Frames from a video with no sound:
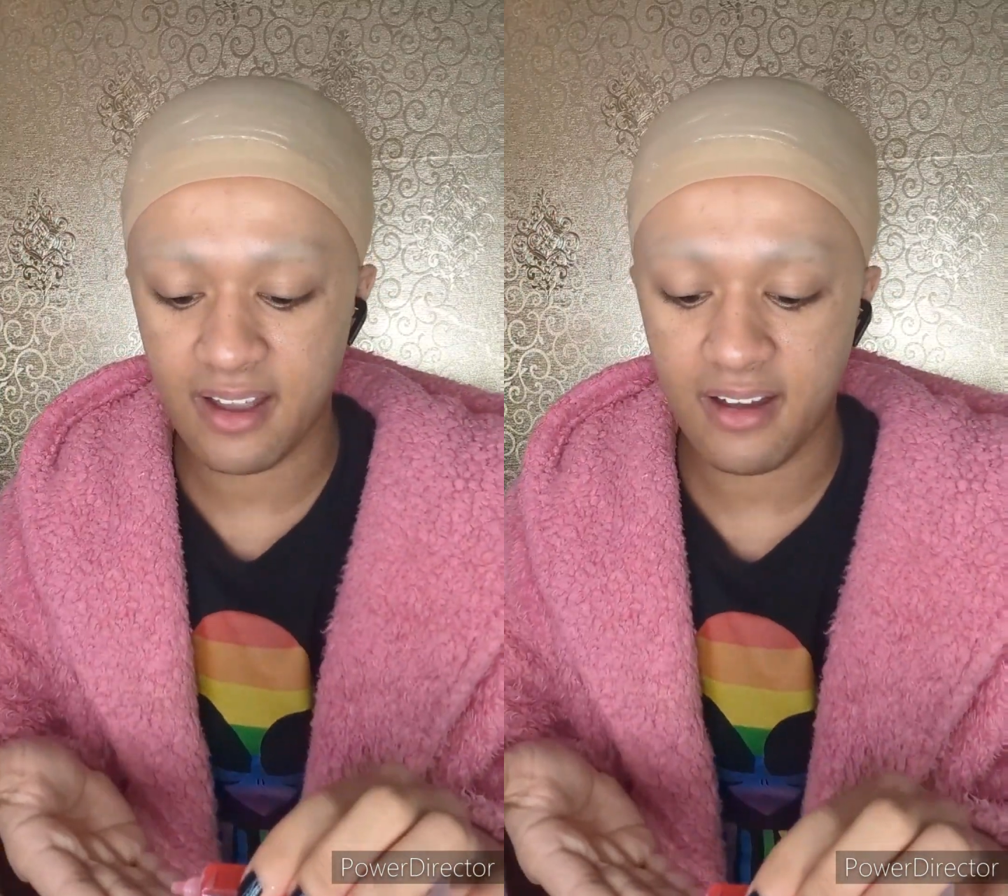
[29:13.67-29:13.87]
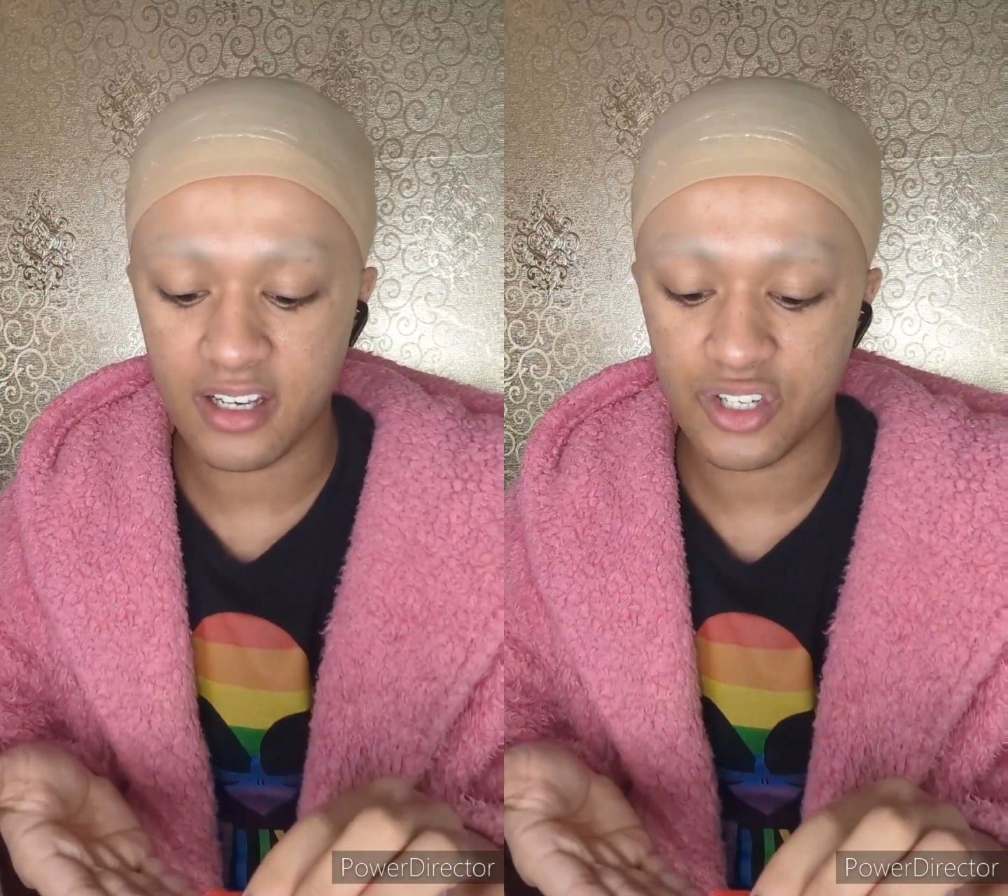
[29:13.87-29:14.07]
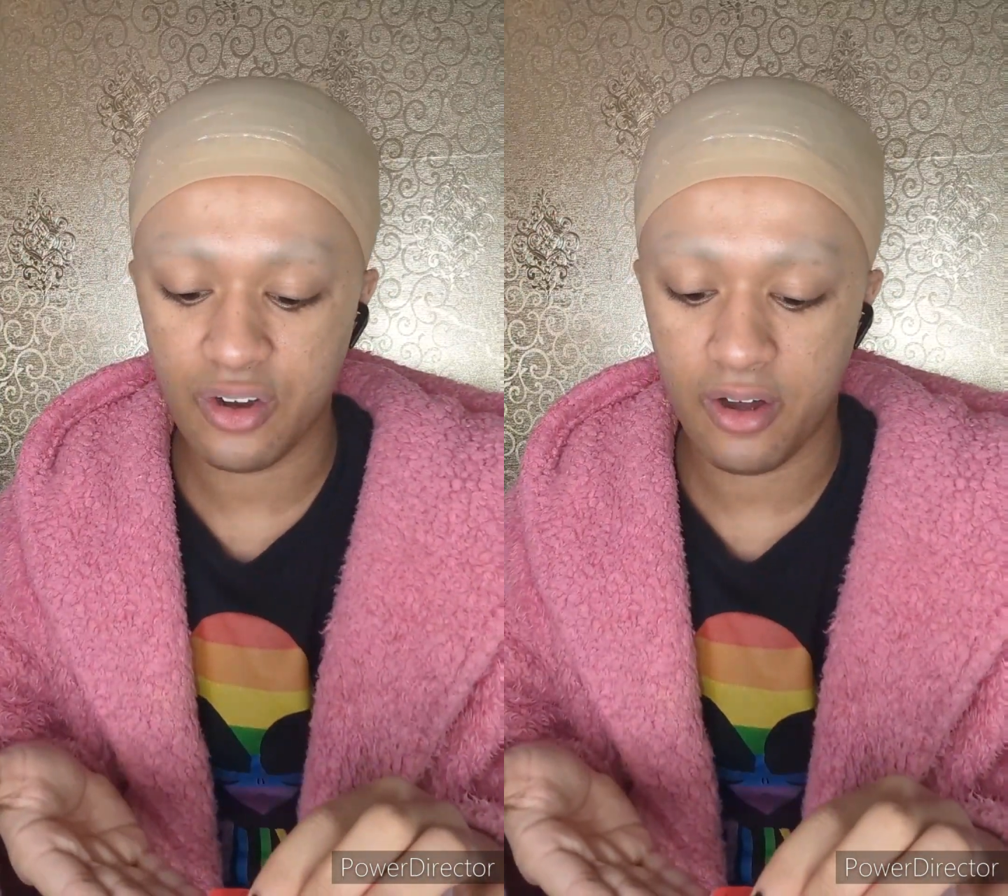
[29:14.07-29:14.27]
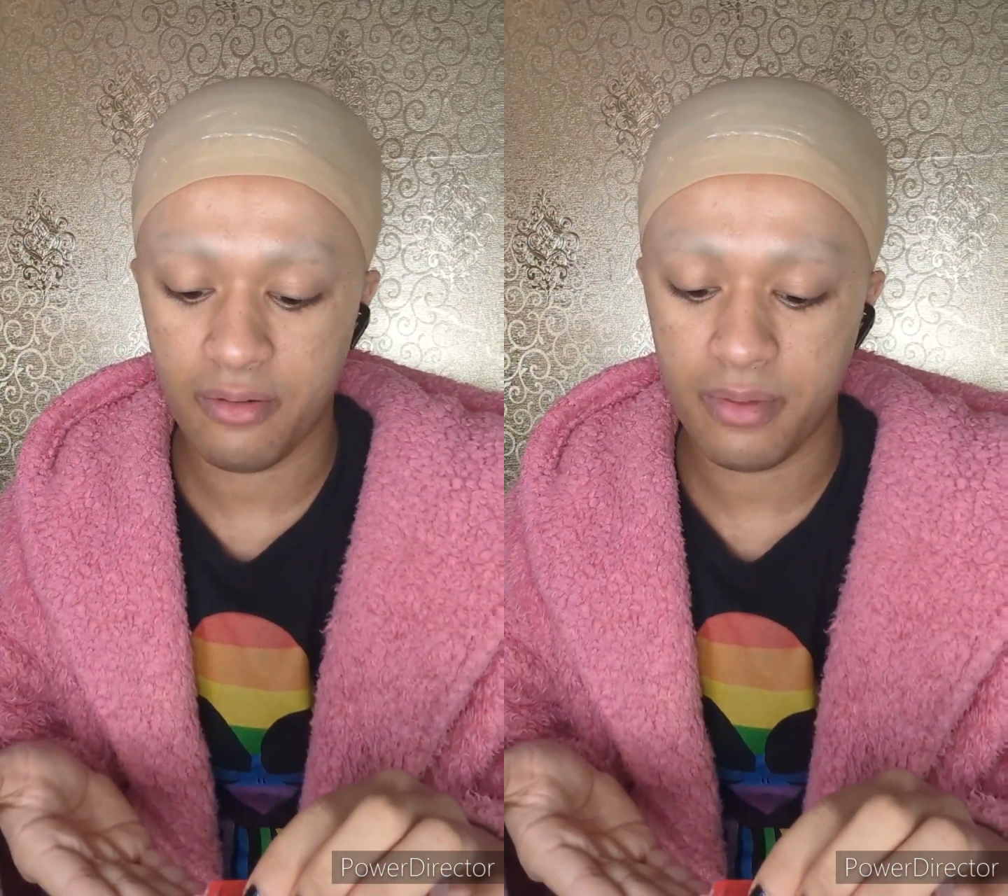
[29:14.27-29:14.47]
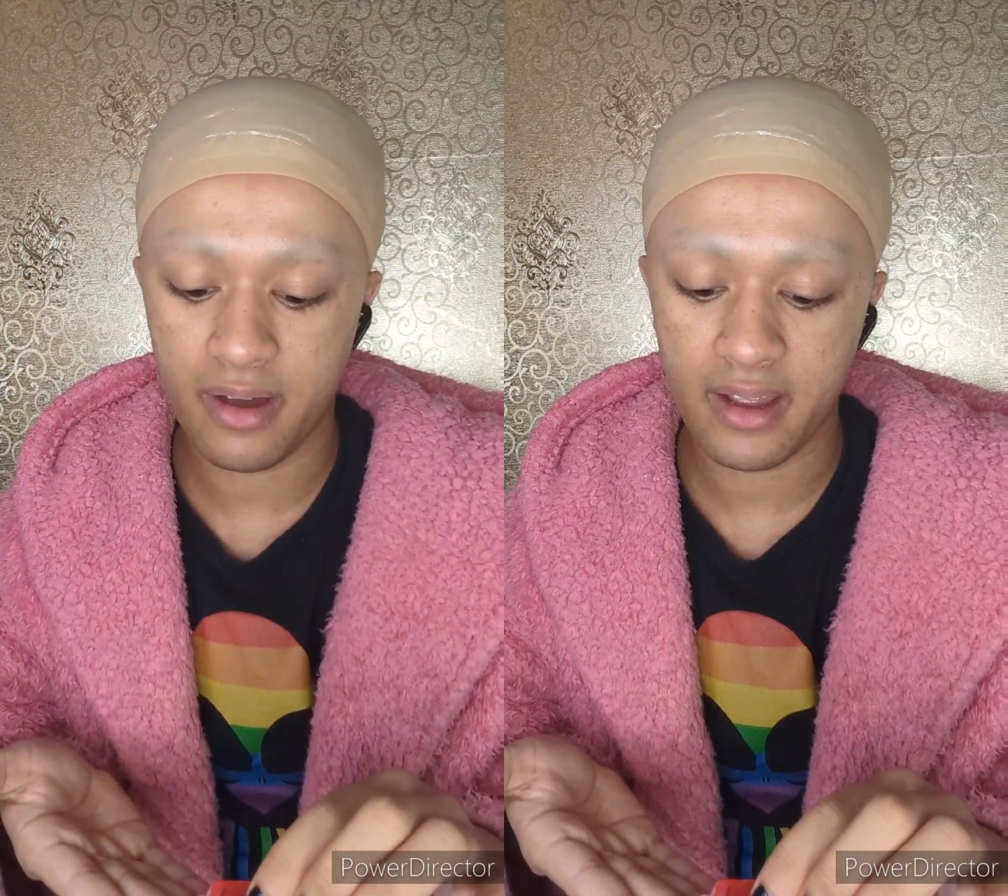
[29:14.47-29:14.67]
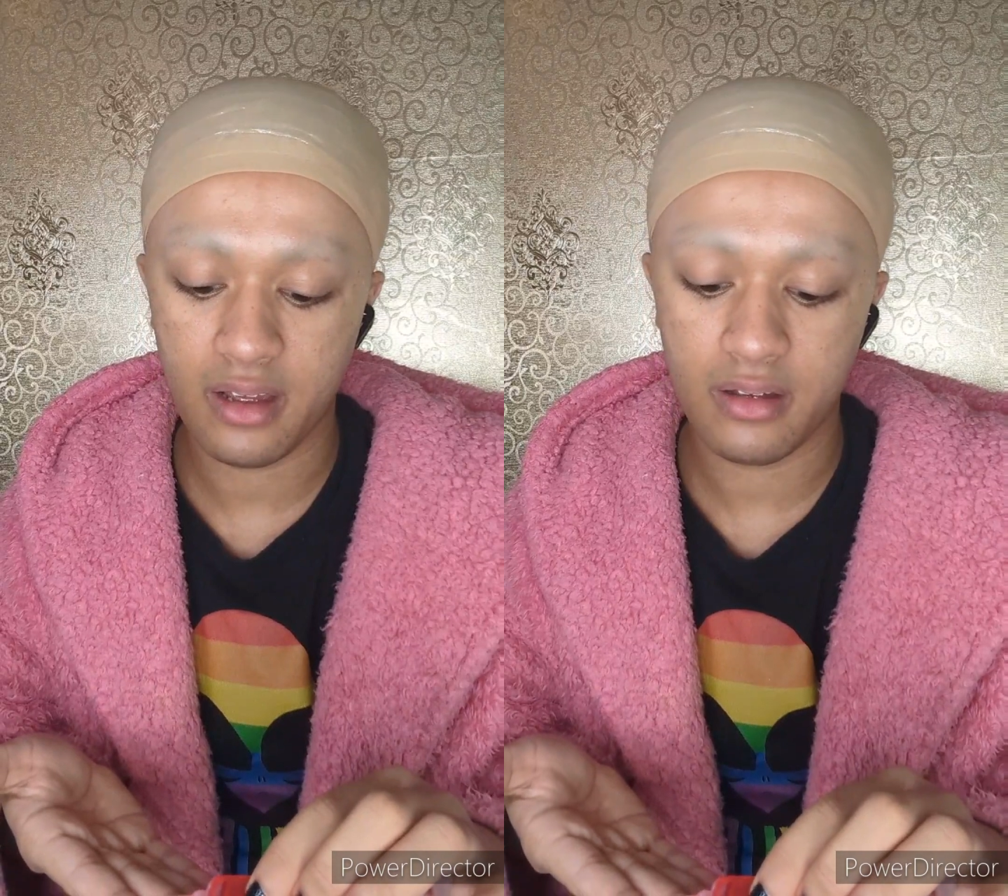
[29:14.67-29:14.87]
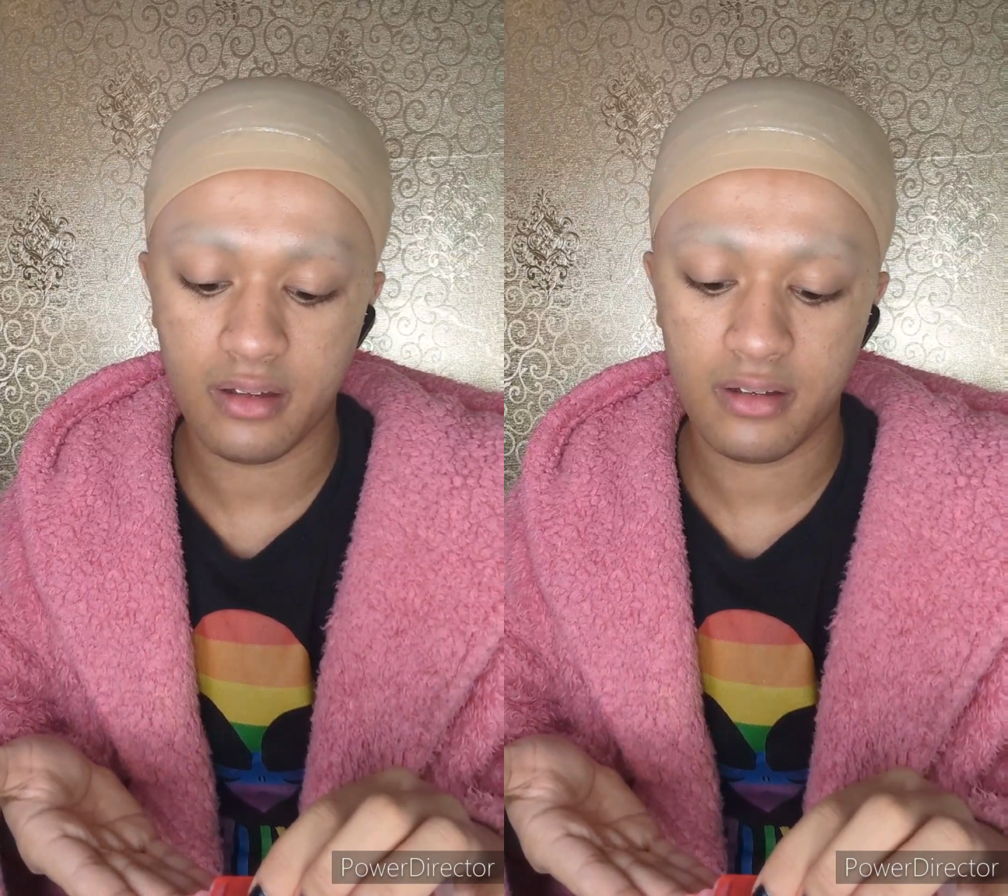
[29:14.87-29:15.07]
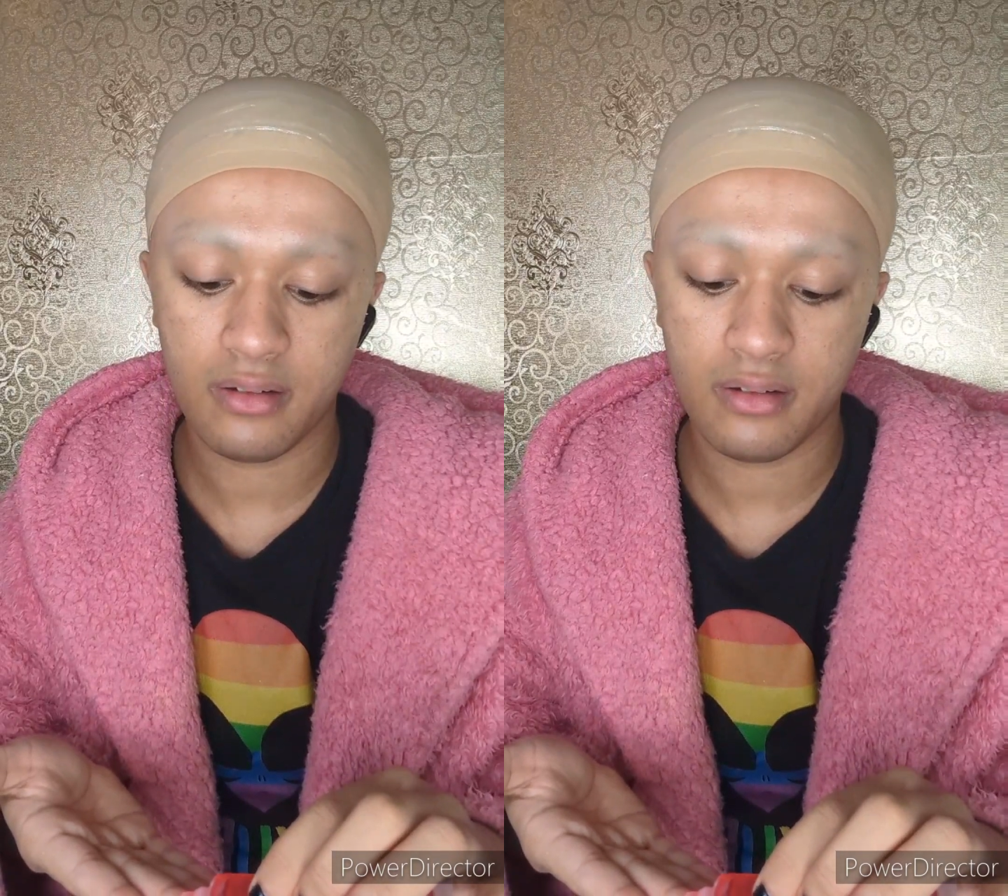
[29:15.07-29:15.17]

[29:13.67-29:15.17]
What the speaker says: kind of shocked by it,